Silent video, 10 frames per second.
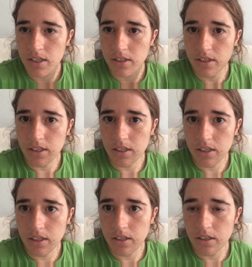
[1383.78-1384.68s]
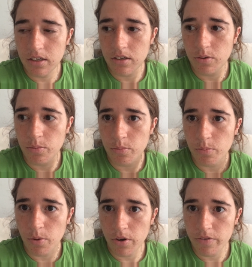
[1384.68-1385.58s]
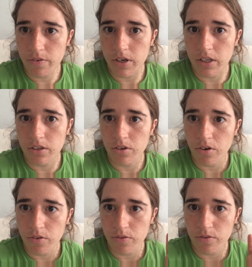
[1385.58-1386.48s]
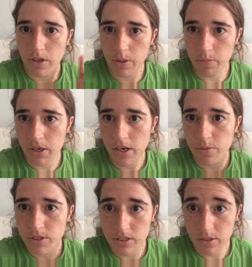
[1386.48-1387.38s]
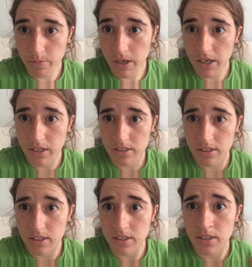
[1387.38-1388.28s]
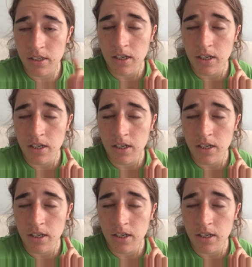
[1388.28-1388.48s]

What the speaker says: the boyfriend of Emira, which is the black sitter.